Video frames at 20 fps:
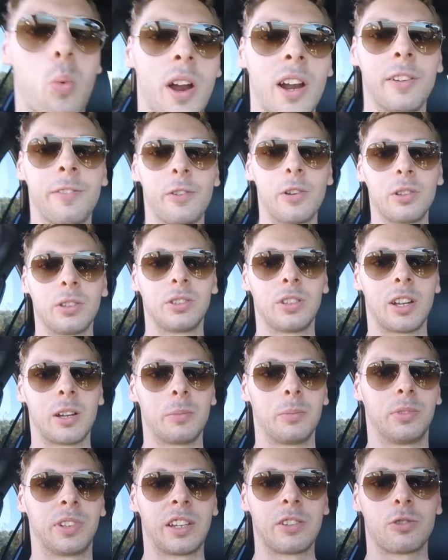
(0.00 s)
When I first
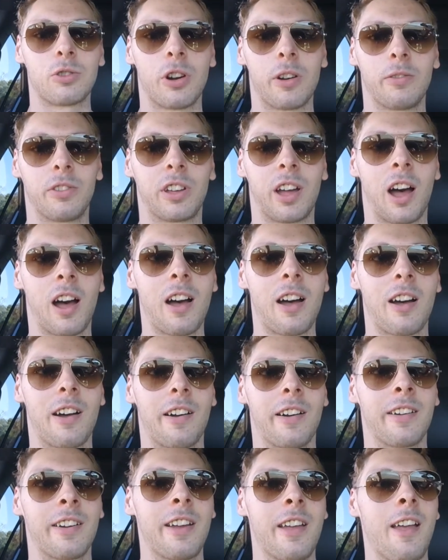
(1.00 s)
test drove the
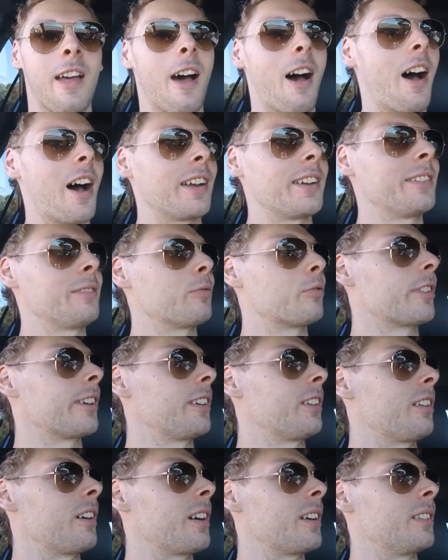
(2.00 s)
car, I didn't
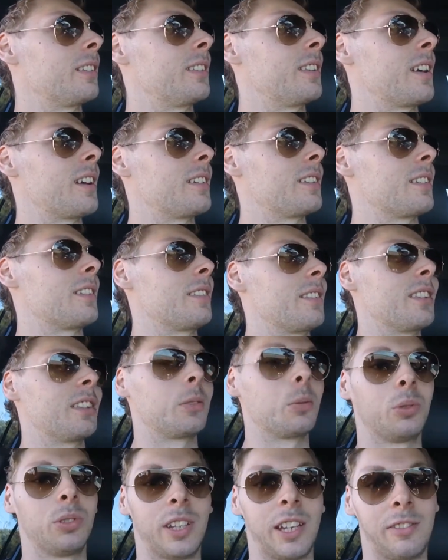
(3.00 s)
realize that
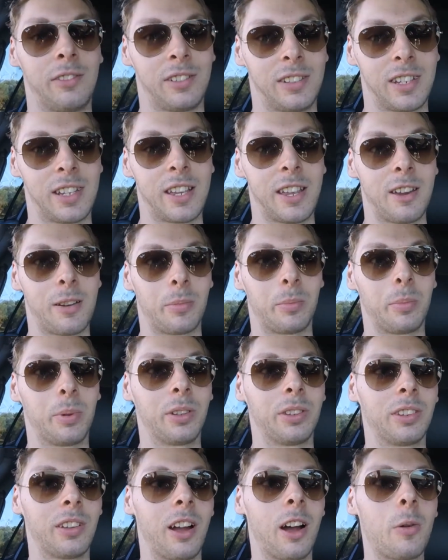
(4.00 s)
this was even here,
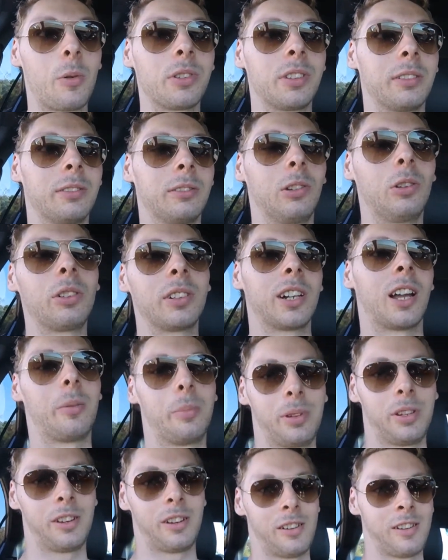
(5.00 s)
because I wasn't even looking up
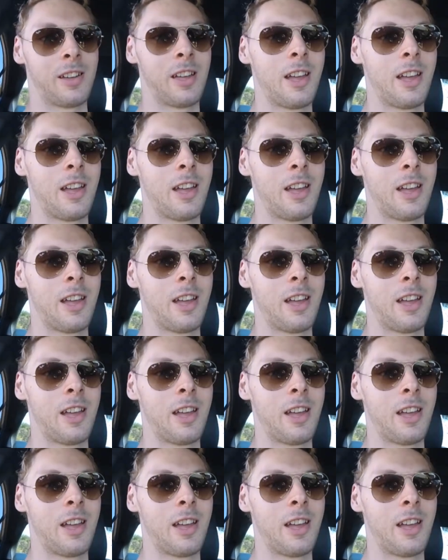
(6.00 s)
here.